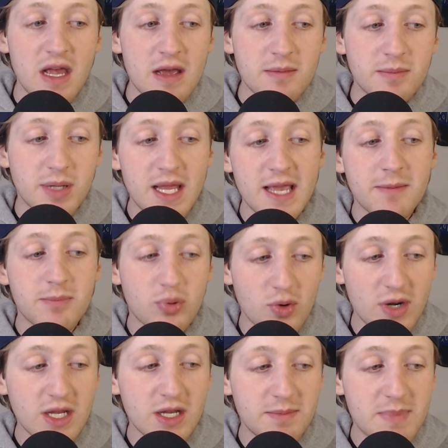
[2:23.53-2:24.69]
playing pretty
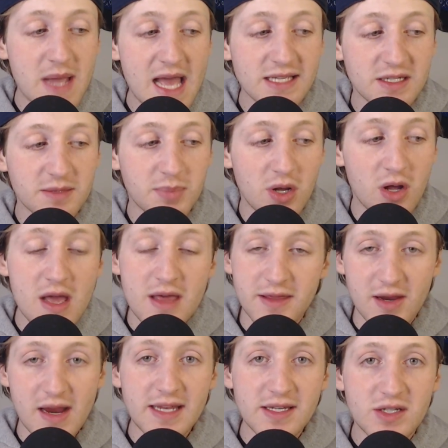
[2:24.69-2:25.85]
good basketball. They're
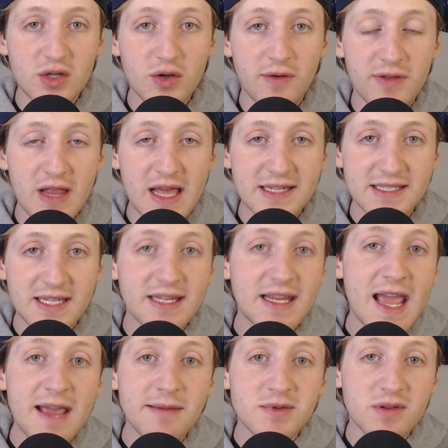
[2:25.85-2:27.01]
8-2 over the last 10
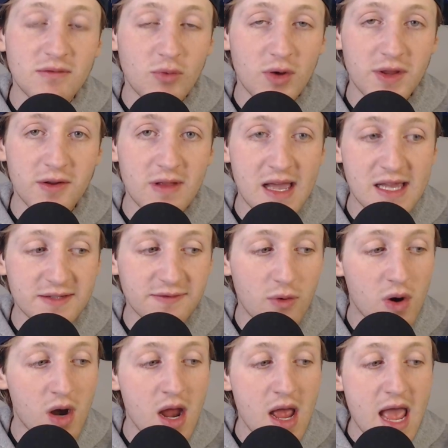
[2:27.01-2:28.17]
games, won their last 4,
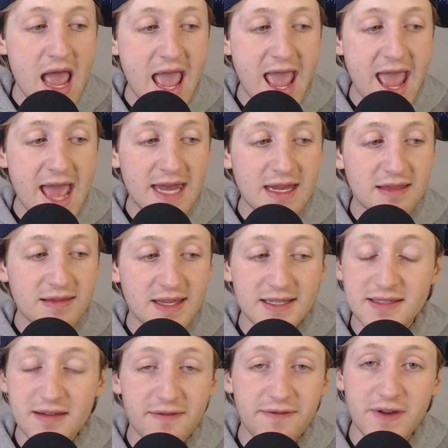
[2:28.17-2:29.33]
and that's an
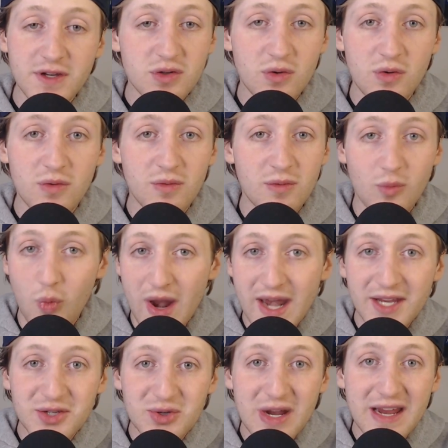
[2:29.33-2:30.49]
official winning
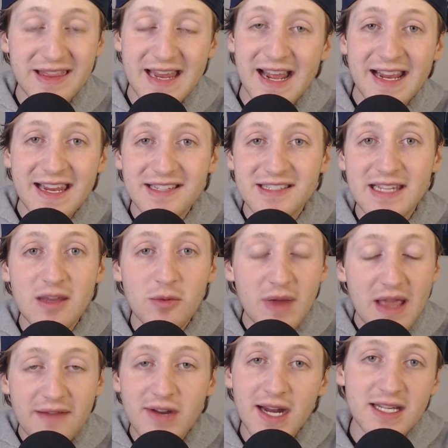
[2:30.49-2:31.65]
streak that I can say that we have
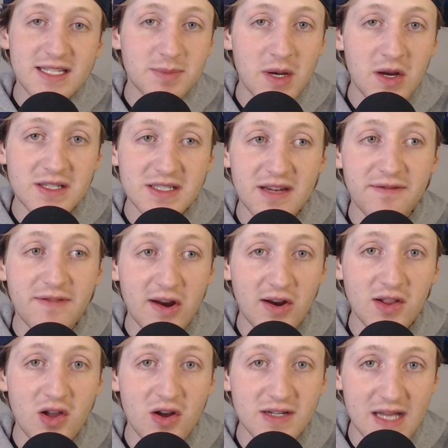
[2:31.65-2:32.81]
not experienced in a very long
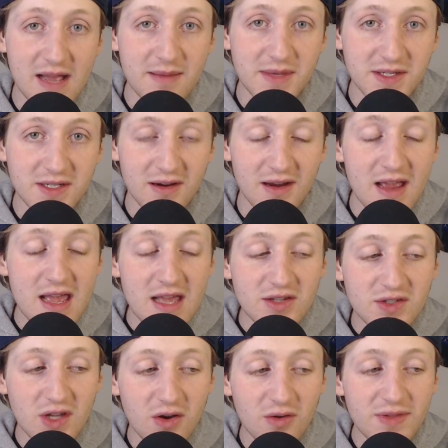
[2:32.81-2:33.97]
time this year.
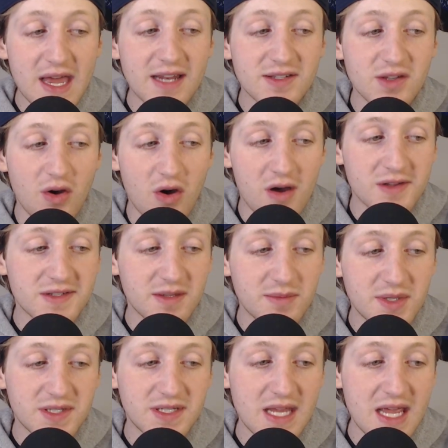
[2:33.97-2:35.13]
So that is awesome to
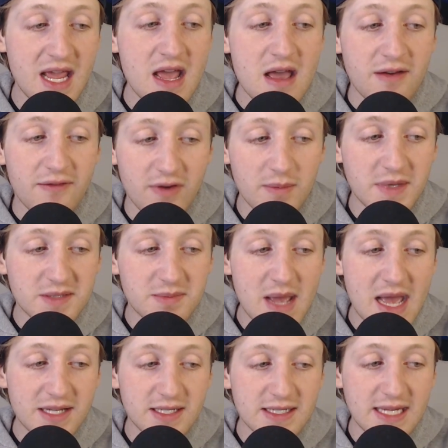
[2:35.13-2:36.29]
see from this
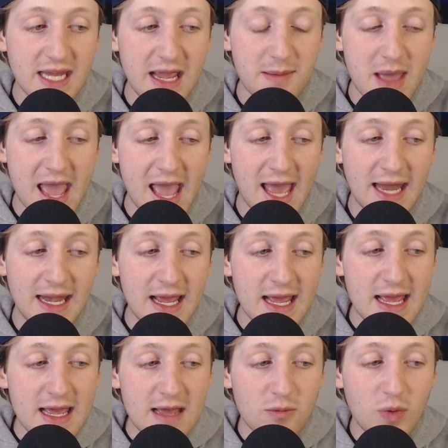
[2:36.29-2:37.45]
Magic team, and
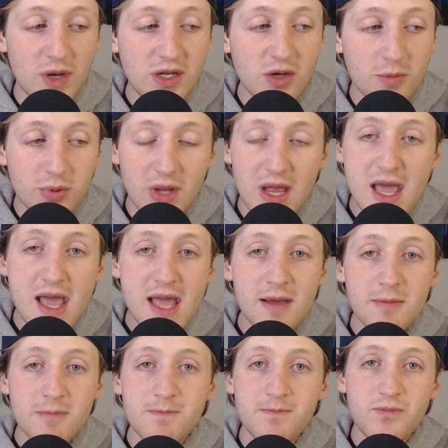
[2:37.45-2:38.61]
when you're playing
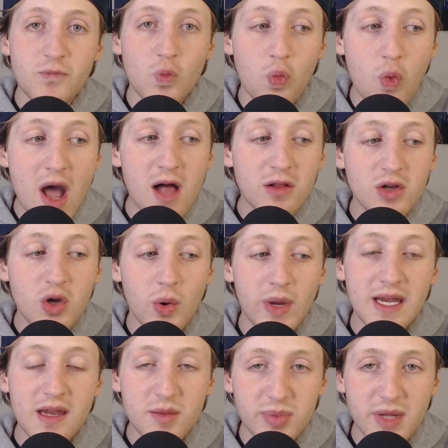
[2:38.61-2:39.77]
well going into the
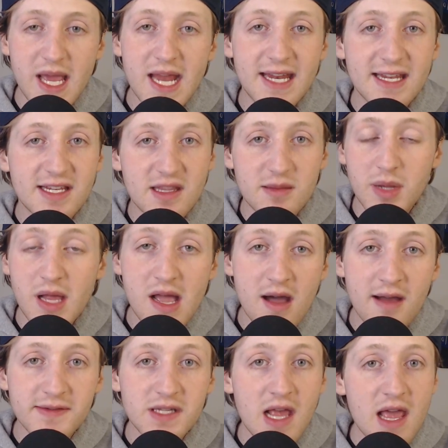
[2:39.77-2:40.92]
play-in into the playoffs,
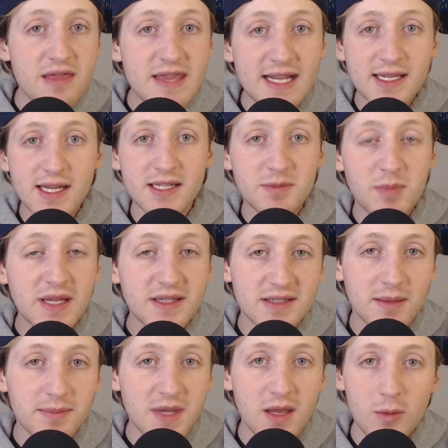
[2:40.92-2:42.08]
that does mean
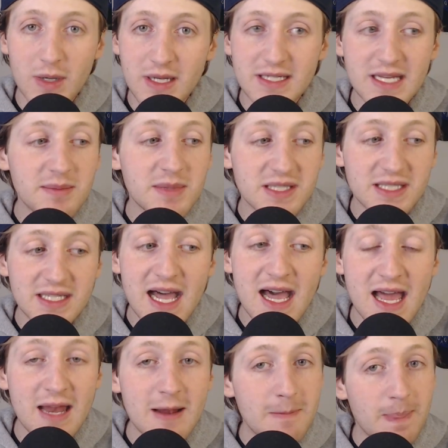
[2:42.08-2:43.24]
something. When a team is not,
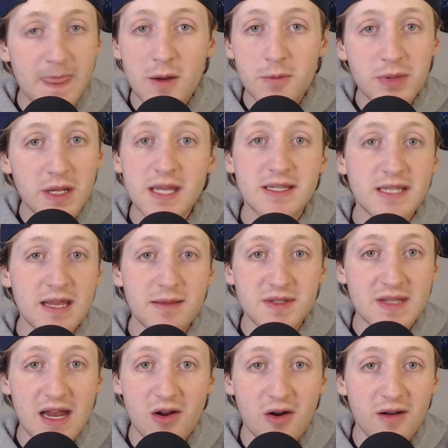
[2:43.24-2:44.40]
there are plenty of teams that
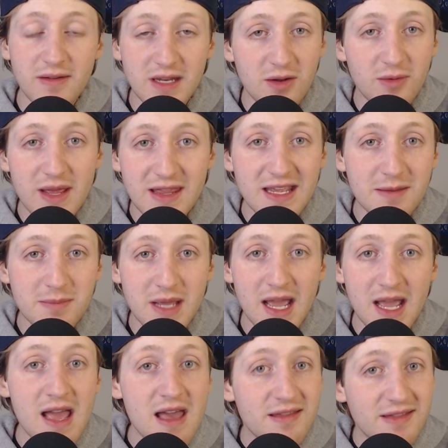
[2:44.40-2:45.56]
aren't, in the NBA,
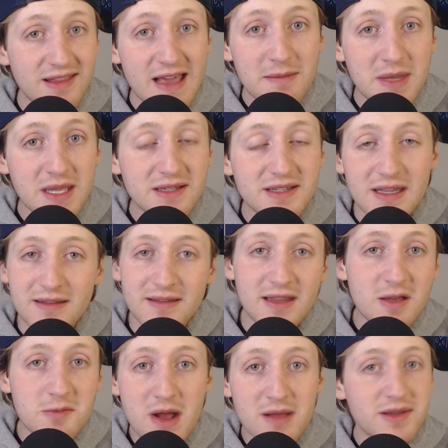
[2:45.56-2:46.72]
then that means that they're
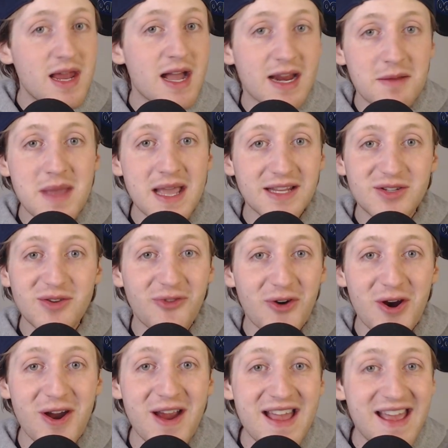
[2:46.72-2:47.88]
probably not going to make it too far
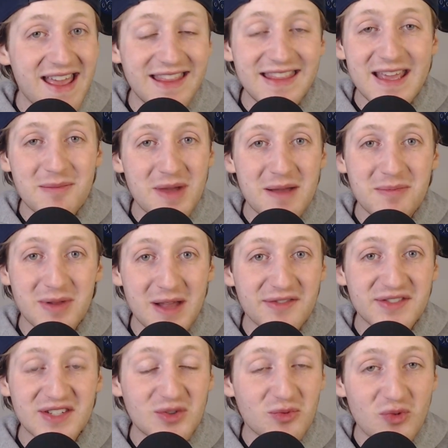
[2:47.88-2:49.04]
in the NBA playoffs. That's a
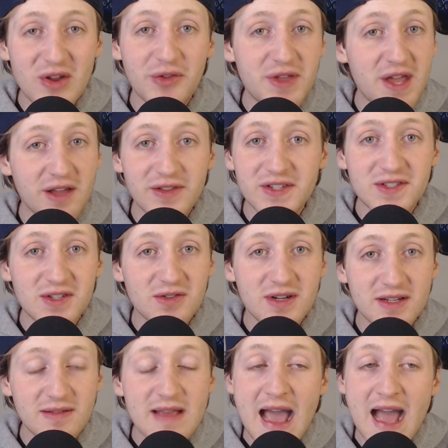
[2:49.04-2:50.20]
real thing. Unless they're
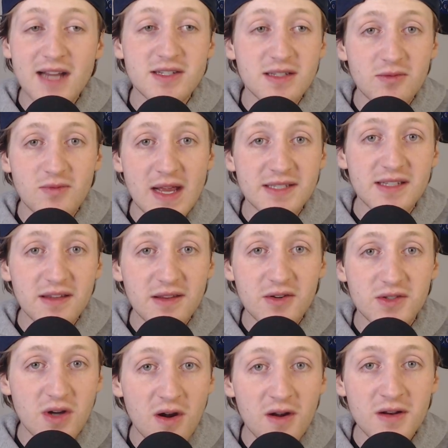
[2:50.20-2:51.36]
actually resting their
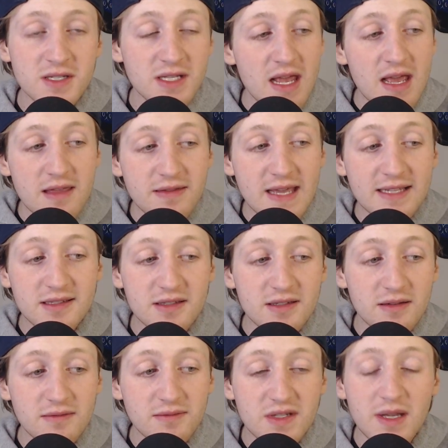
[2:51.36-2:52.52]
starters, that's
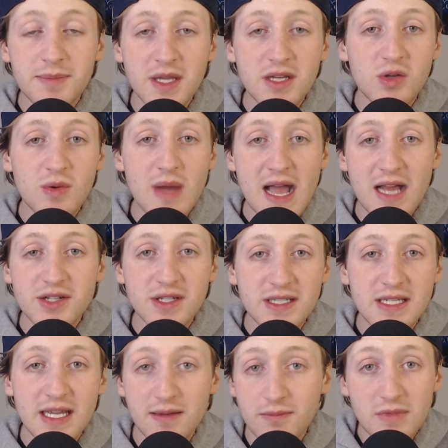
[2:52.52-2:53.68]
something to actually
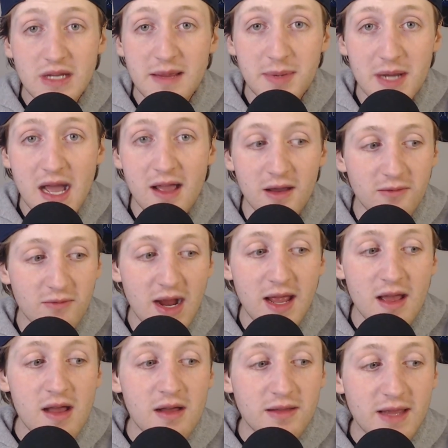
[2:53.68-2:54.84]
keep an eye on, right?
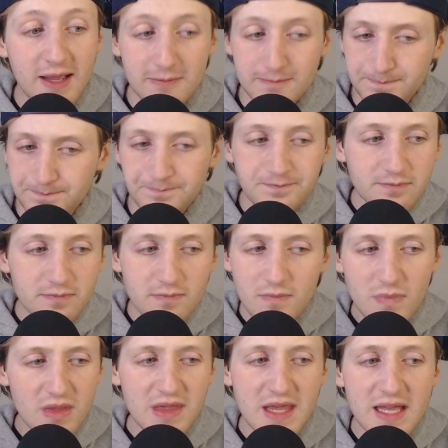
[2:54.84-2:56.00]
Like
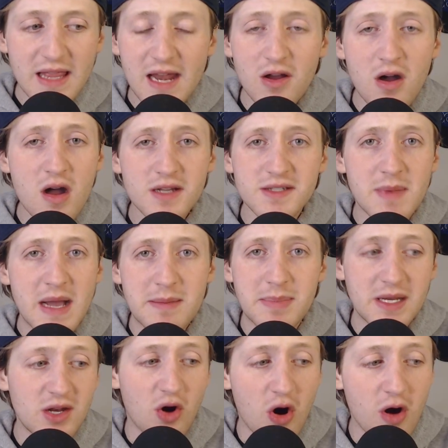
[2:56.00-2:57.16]
the Atlanta Hawks, in my opinion,
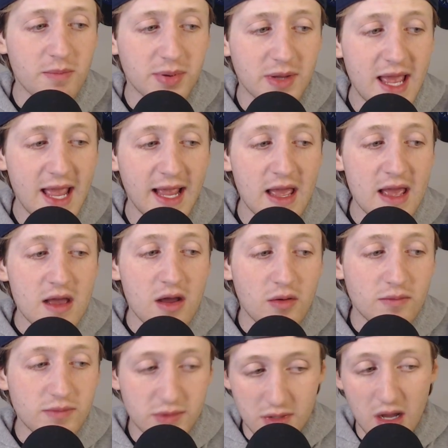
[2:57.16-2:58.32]
aren't playing
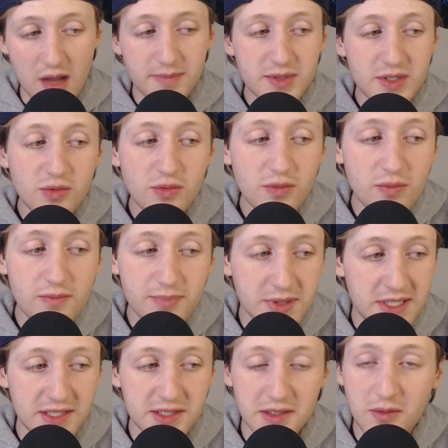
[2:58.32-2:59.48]
up to
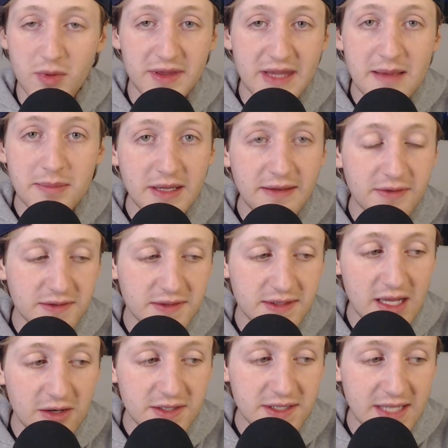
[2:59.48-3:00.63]
potentially what they believe is their
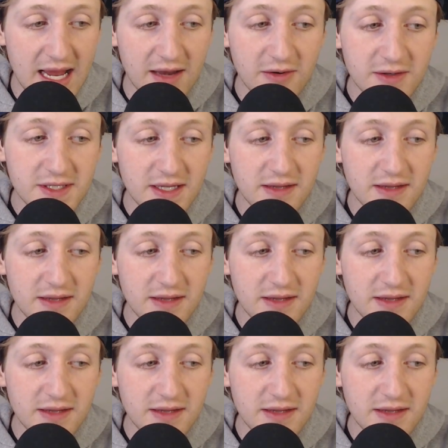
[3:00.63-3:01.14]
standards, and the